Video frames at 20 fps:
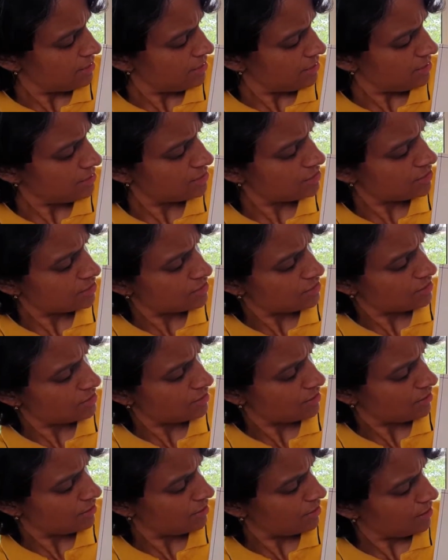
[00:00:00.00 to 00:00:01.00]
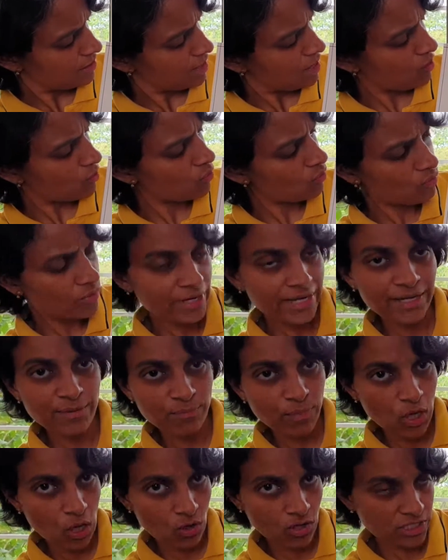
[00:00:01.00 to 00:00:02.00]
is how it
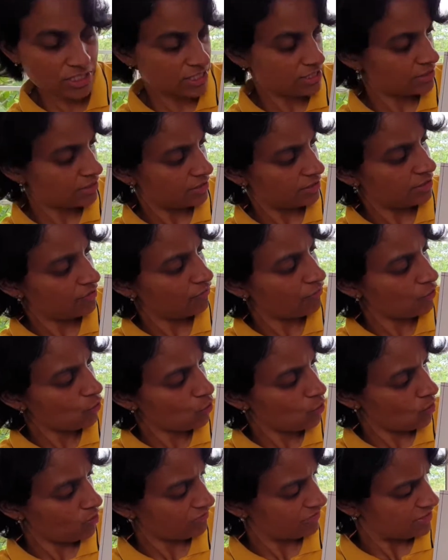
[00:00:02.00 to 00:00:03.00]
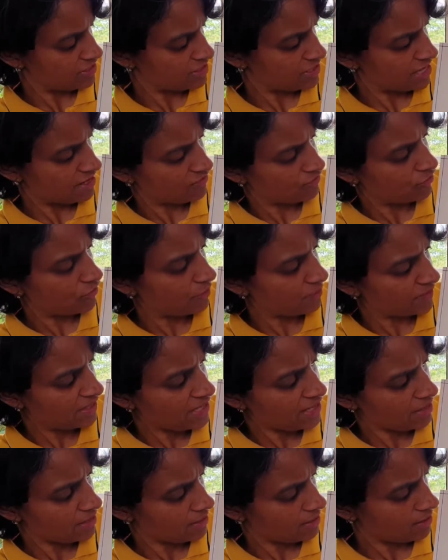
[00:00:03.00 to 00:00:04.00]
blocks the view of the sun from
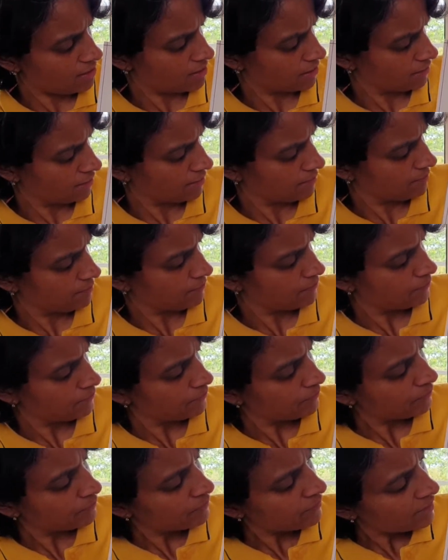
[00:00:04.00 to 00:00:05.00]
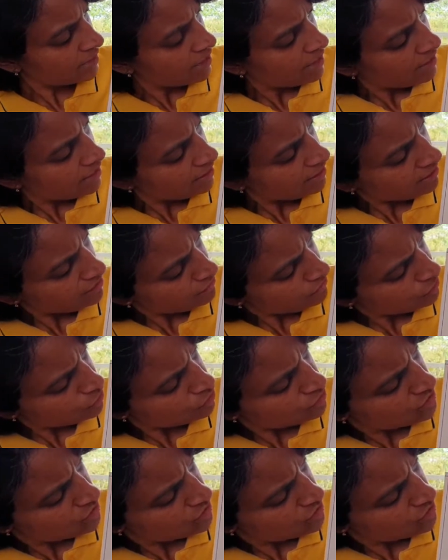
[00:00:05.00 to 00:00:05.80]
the earth. If you